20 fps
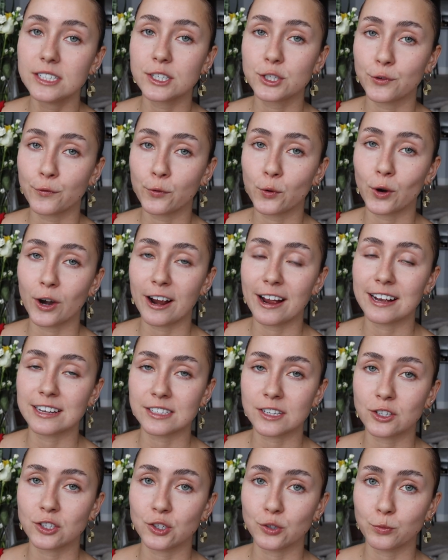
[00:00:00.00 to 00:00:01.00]
Sephora
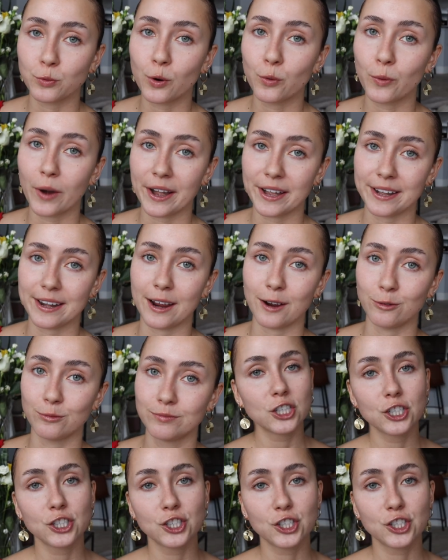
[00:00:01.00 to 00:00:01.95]
has a duo right now.